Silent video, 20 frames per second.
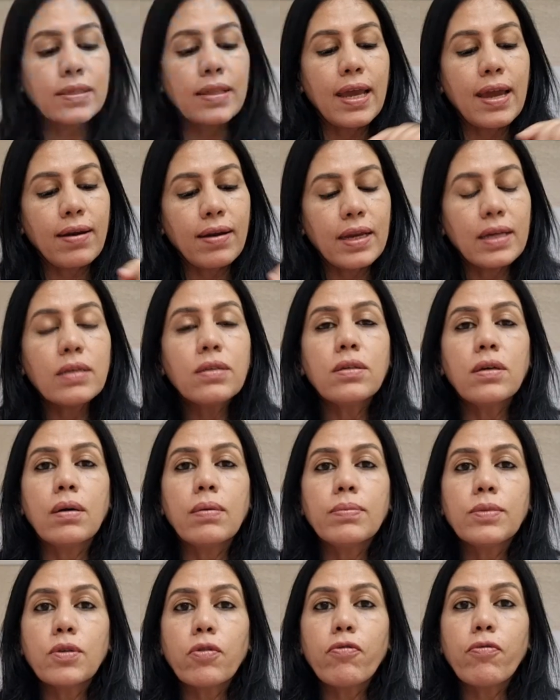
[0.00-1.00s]
there in
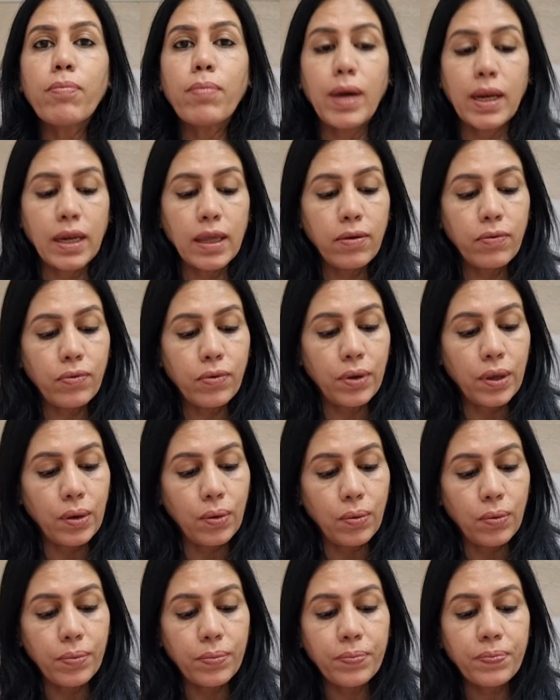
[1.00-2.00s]
terms of money for
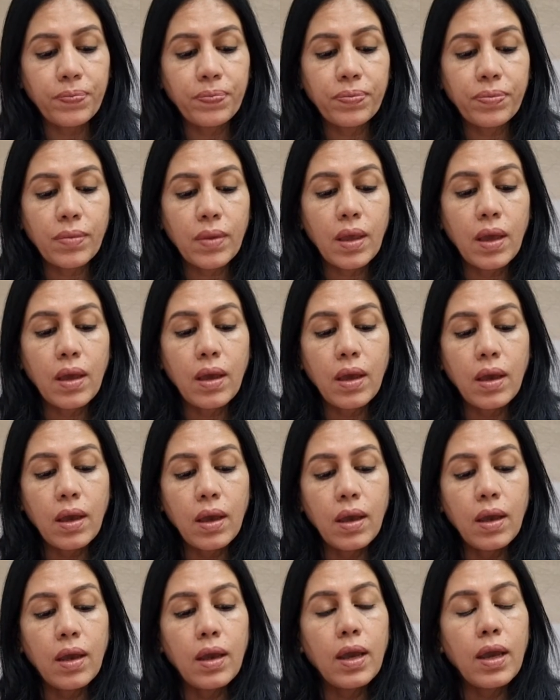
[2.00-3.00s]
you?
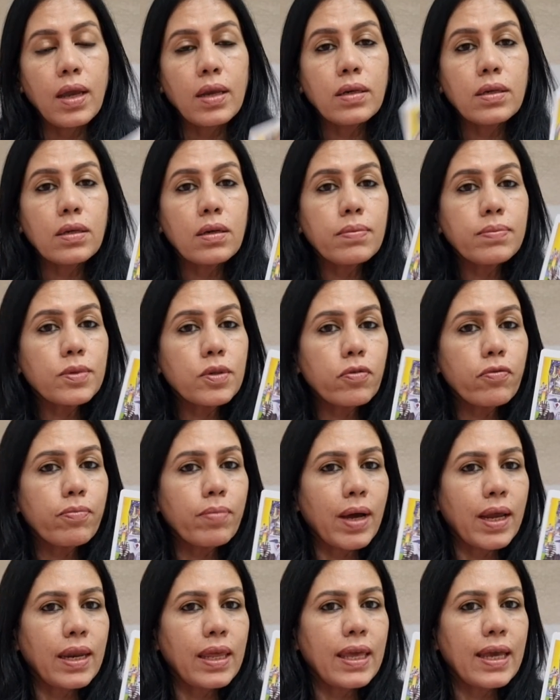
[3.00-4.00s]
In terms of
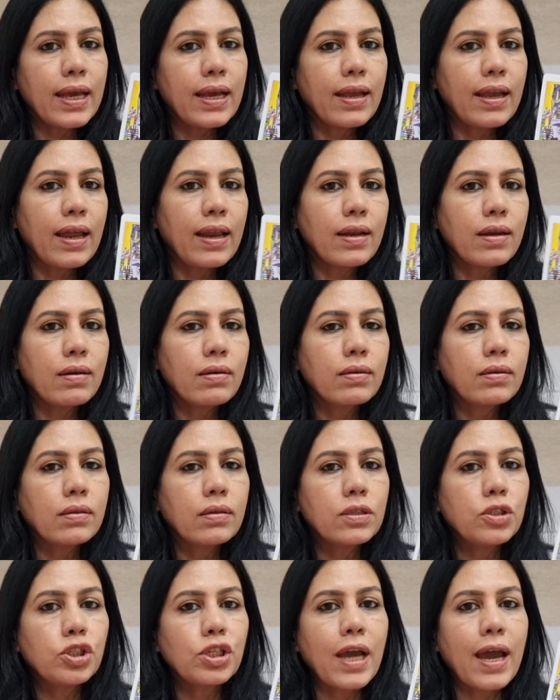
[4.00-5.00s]
money, I get
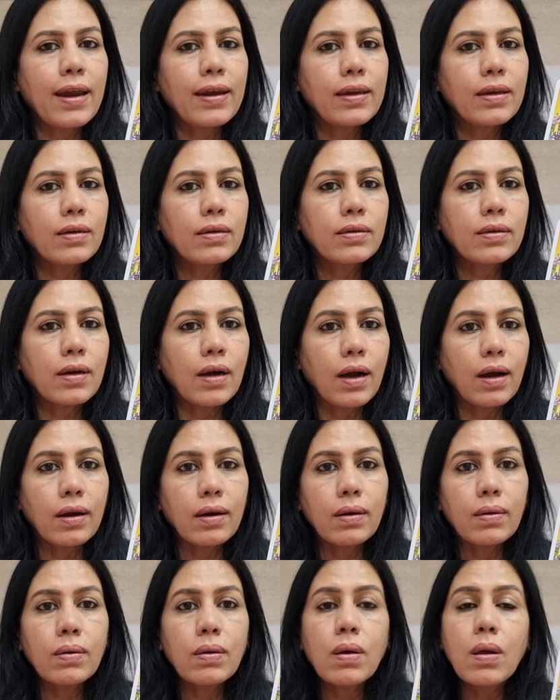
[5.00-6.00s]
the Chariot card.
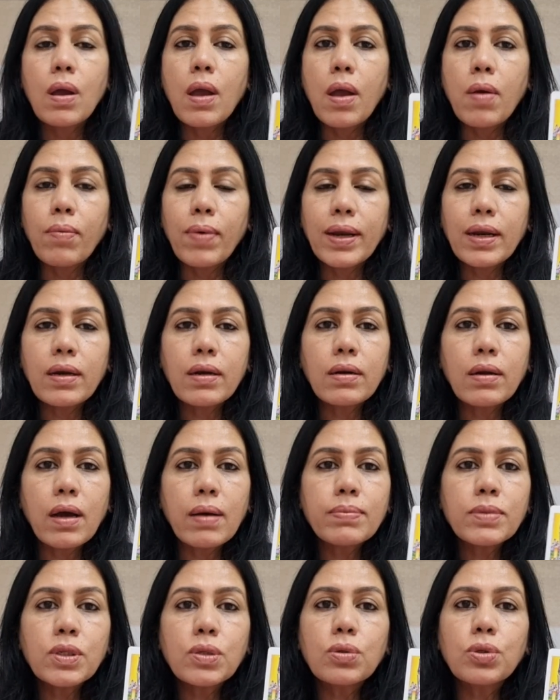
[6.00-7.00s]
When it
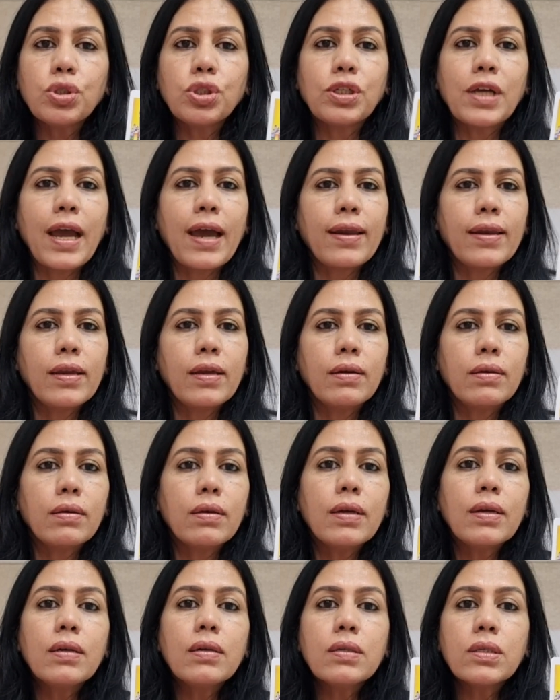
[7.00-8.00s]
comes to Chariot,
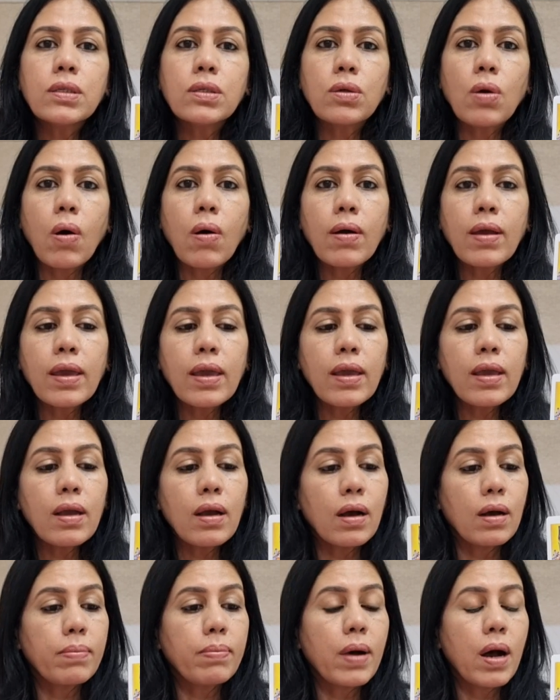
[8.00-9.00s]
it is talking
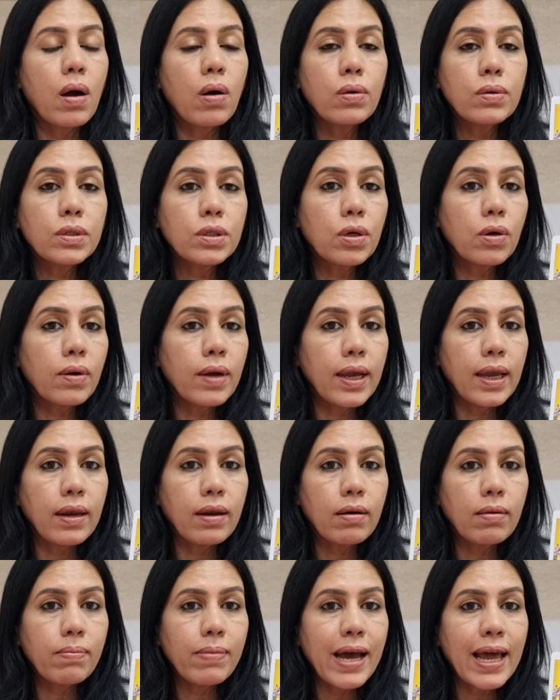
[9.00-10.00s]
about your
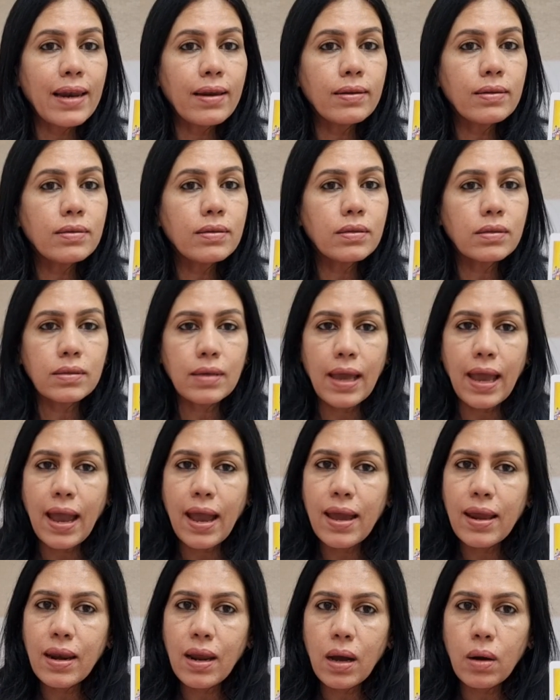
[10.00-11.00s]
inner balance
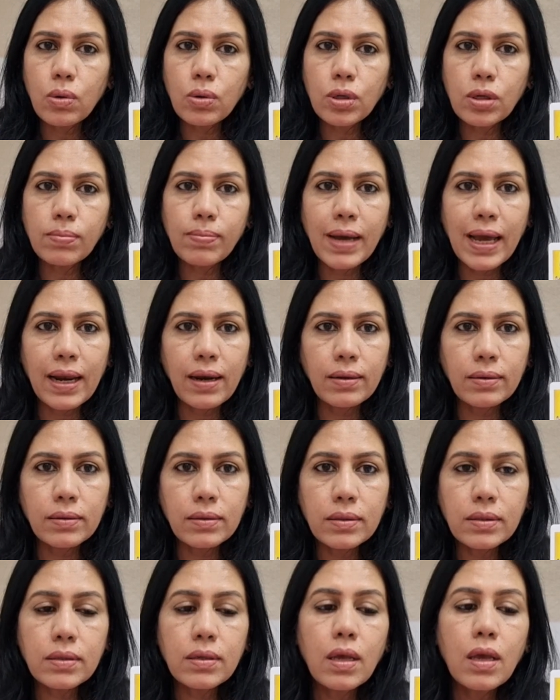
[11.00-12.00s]
and outer
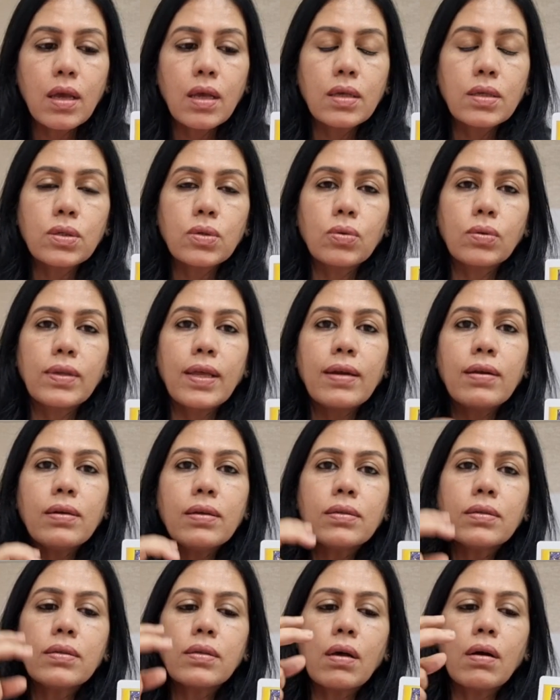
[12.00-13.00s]
balance. So there
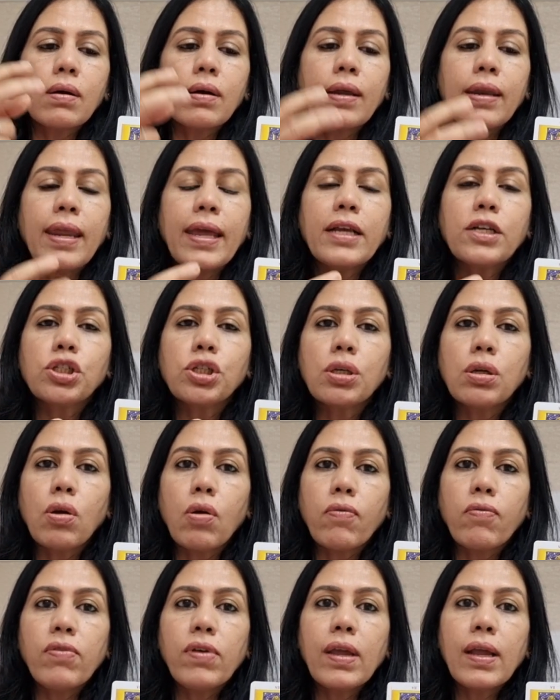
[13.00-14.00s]
is a connection
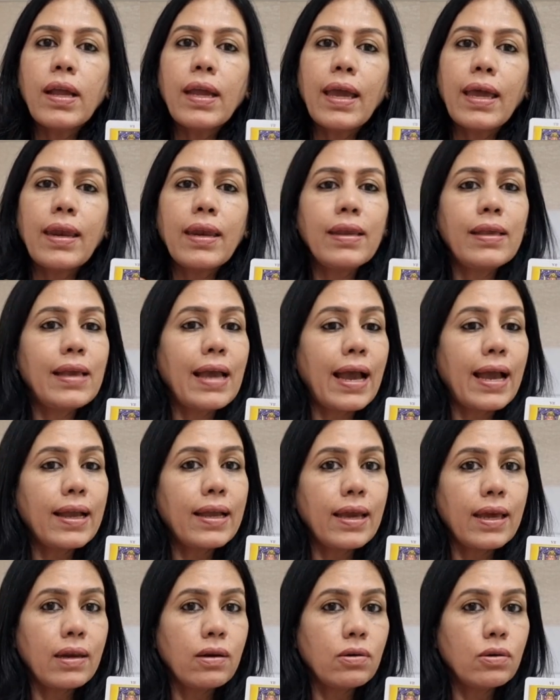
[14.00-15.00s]
of yin and
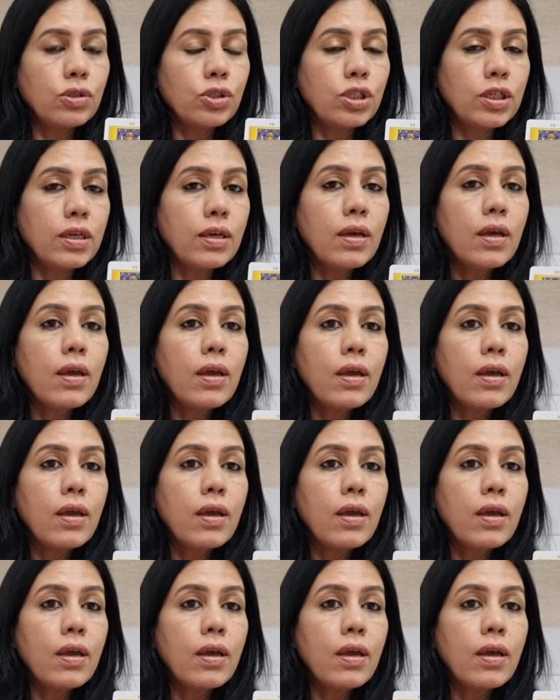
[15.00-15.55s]
yang energy,